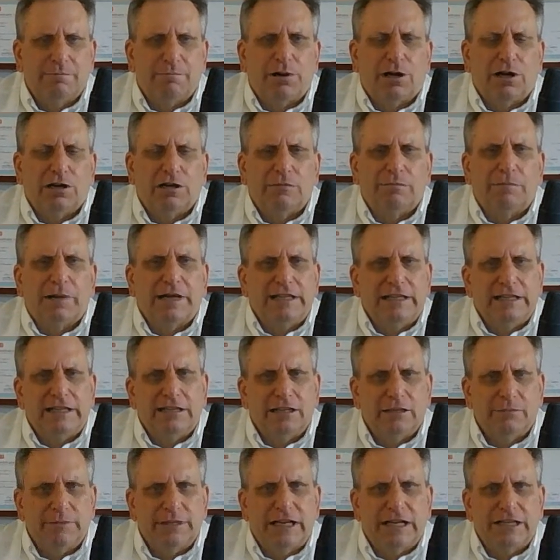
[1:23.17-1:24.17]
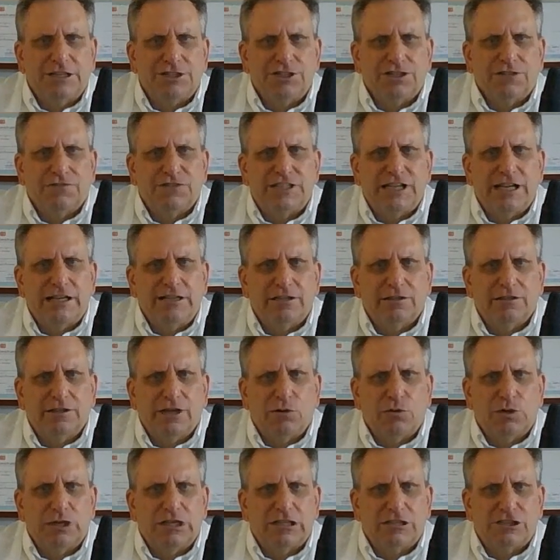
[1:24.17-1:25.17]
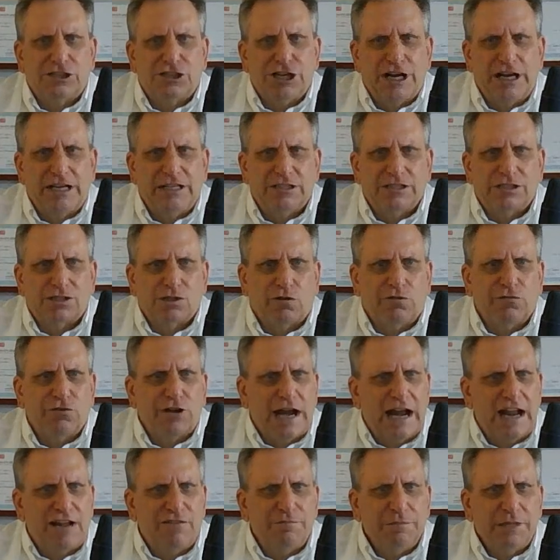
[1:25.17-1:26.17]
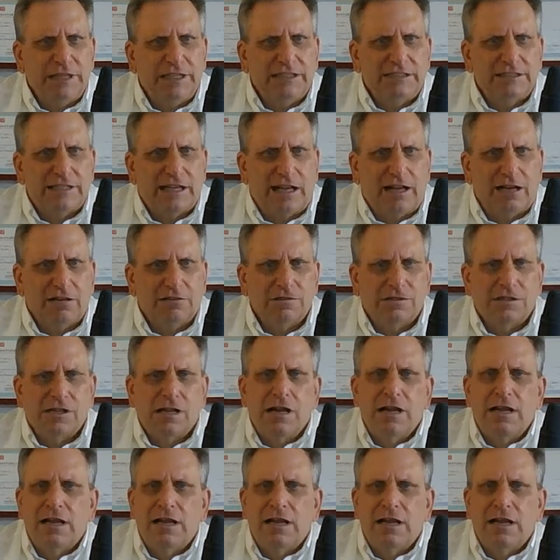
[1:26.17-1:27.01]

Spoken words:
part by the elimination of 1031 exchanges over $500,000,